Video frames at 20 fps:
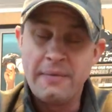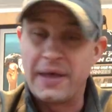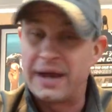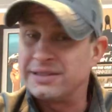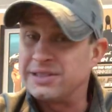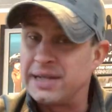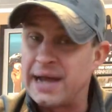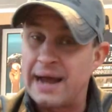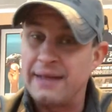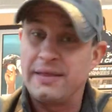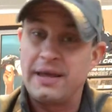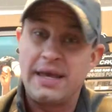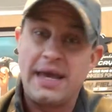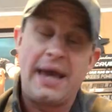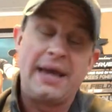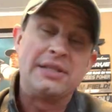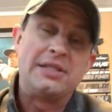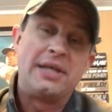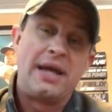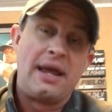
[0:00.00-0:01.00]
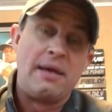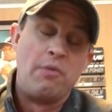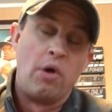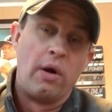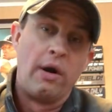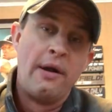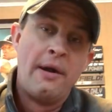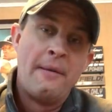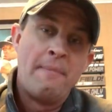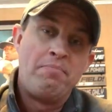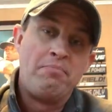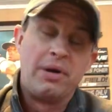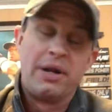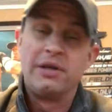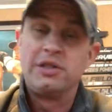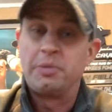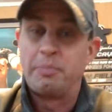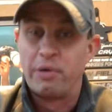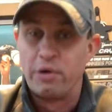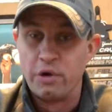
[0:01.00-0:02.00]
That's not the case anymore, but
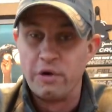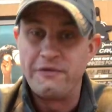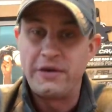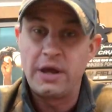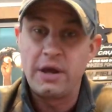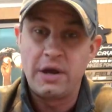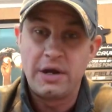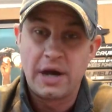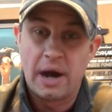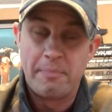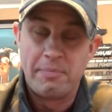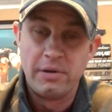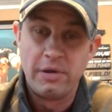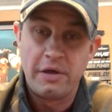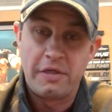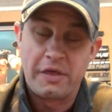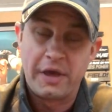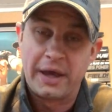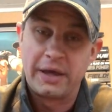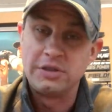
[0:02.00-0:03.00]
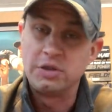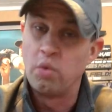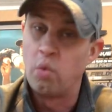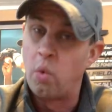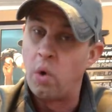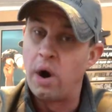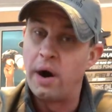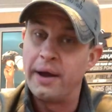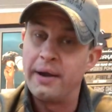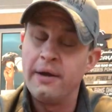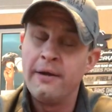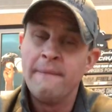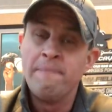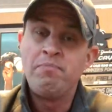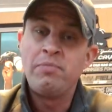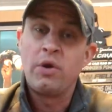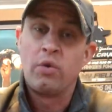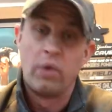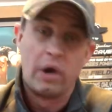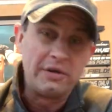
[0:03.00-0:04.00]
it's proving a couple of things. One,
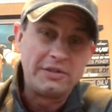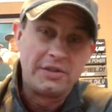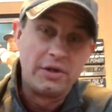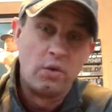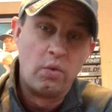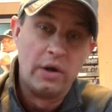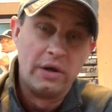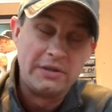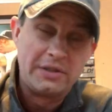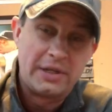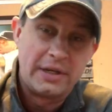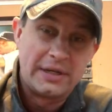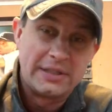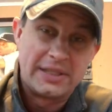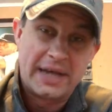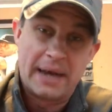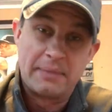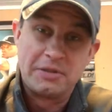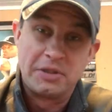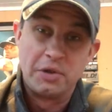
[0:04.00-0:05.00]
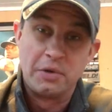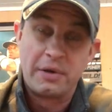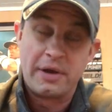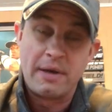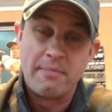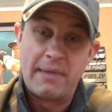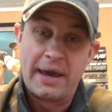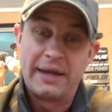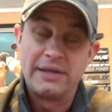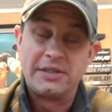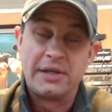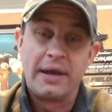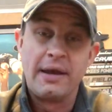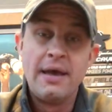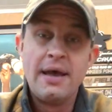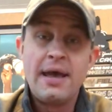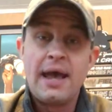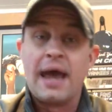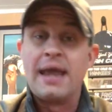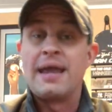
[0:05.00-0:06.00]
Russell Wilson is absolutely
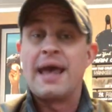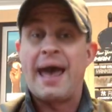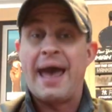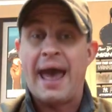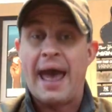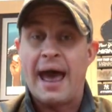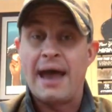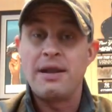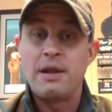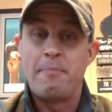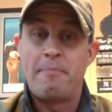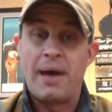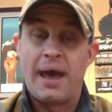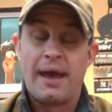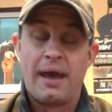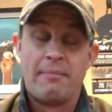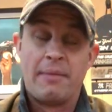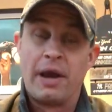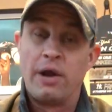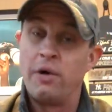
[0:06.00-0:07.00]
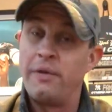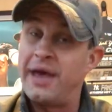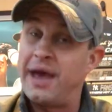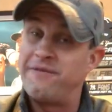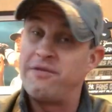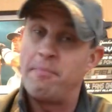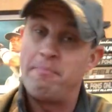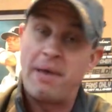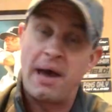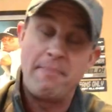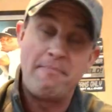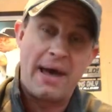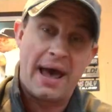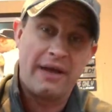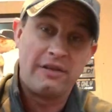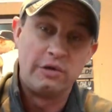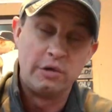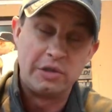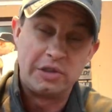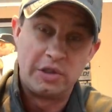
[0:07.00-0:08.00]
amazing, and you had to pay him. I know they haven't been
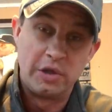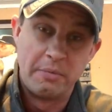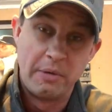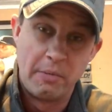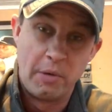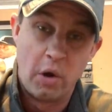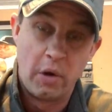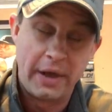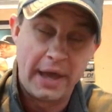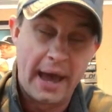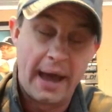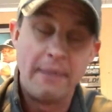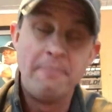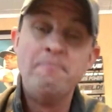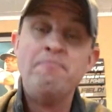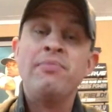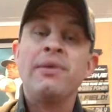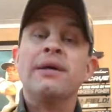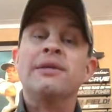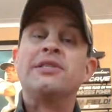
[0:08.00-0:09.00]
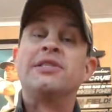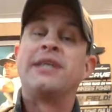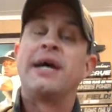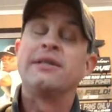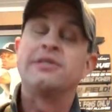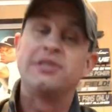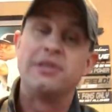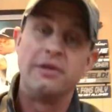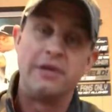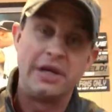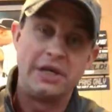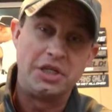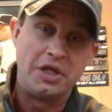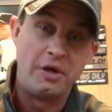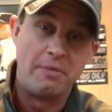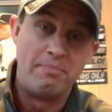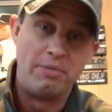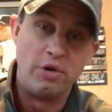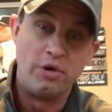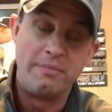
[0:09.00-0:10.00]
back to a Super Bowl yet since the
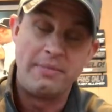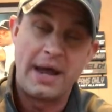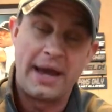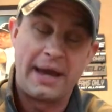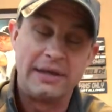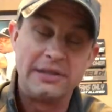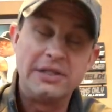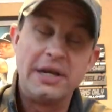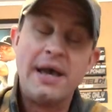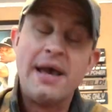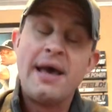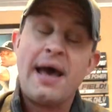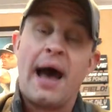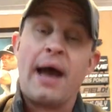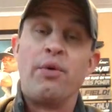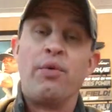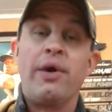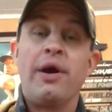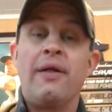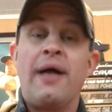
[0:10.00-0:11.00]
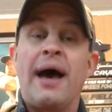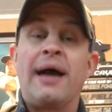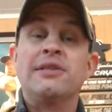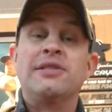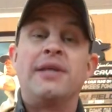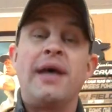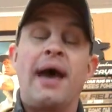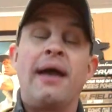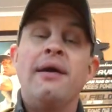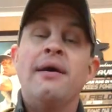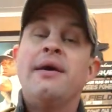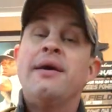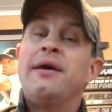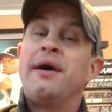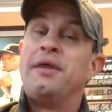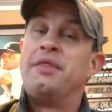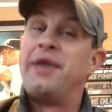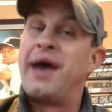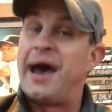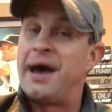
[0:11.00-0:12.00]
Legion of Boom days. I realized that
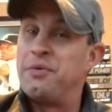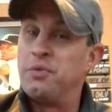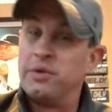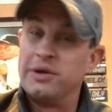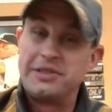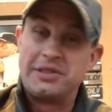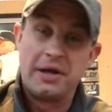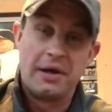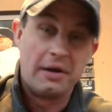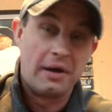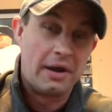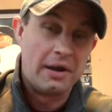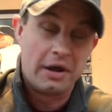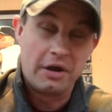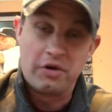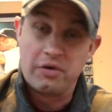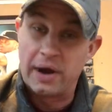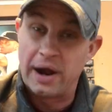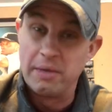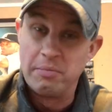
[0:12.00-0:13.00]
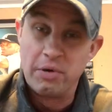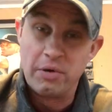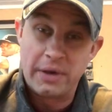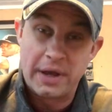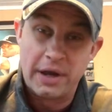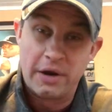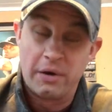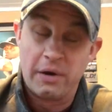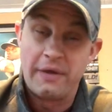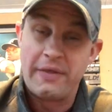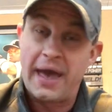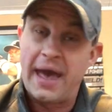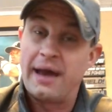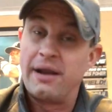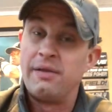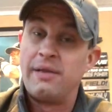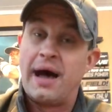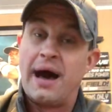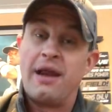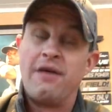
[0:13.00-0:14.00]
that was a, an incredible era. They
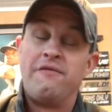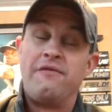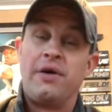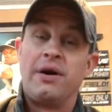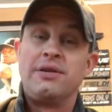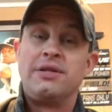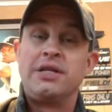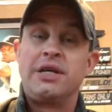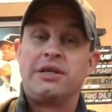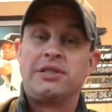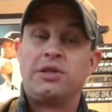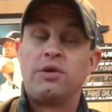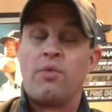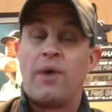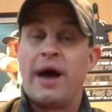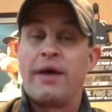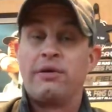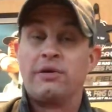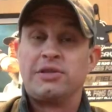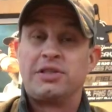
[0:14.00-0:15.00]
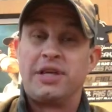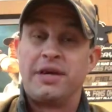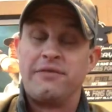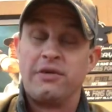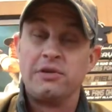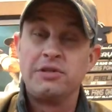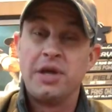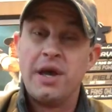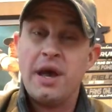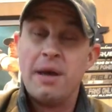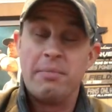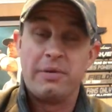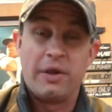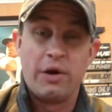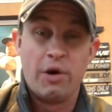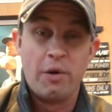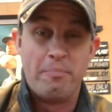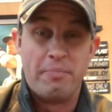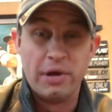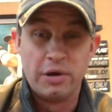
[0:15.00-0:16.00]
had a lot lot of uh, decent wide receivers, but
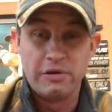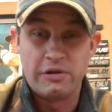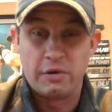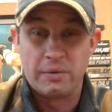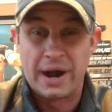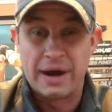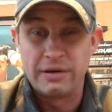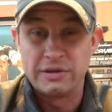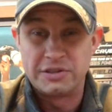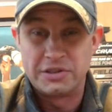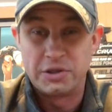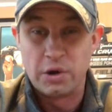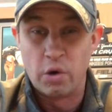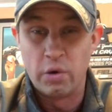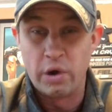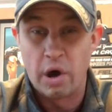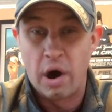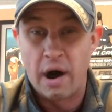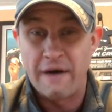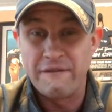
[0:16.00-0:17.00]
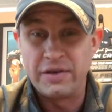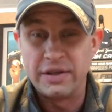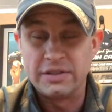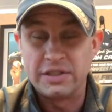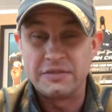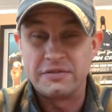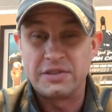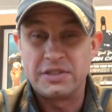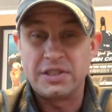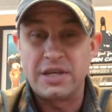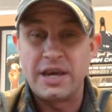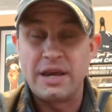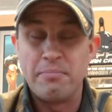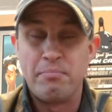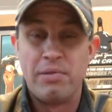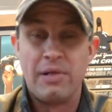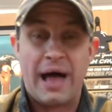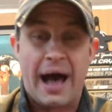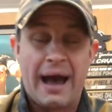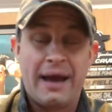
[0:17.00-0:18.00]
they were built around a zone offensive
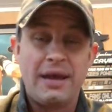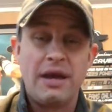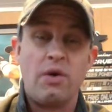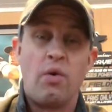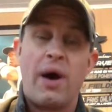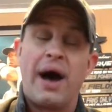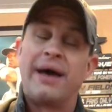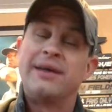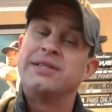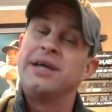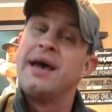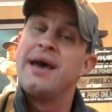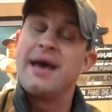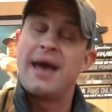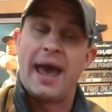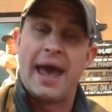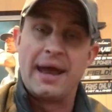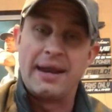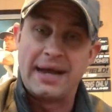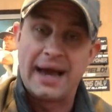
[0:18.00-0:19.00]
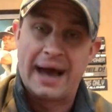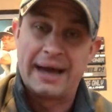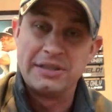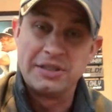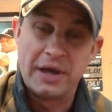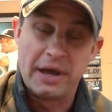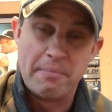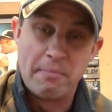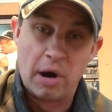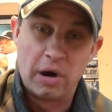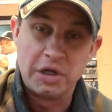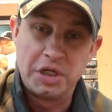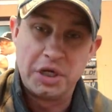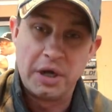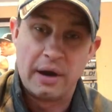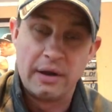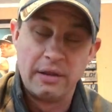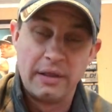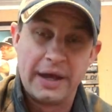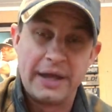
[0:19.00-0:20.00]
scheme blocking wise, and guys like
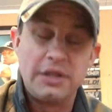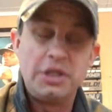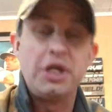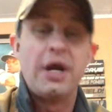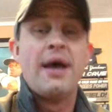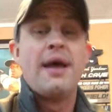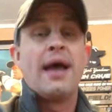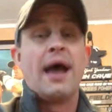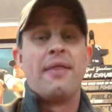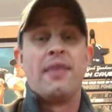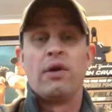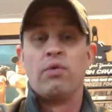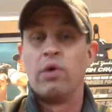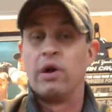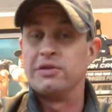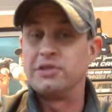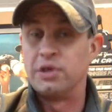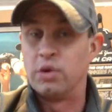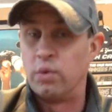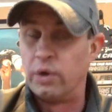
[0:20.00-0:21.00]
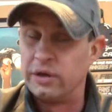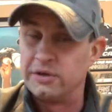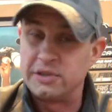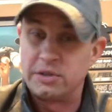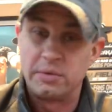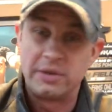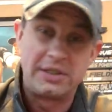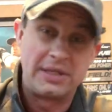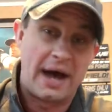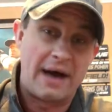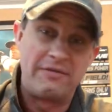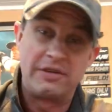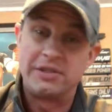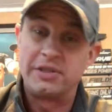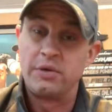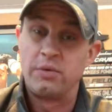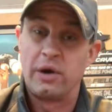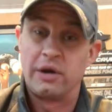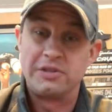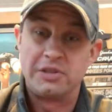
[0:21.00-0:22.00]
Marshawn Lynch and then Russell Wilson was
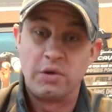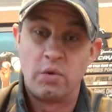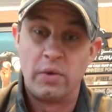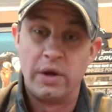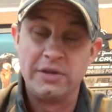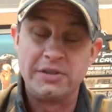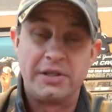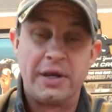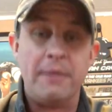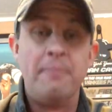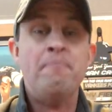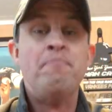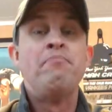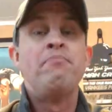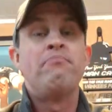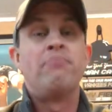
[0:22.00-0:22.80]
obviously Russell Wilson.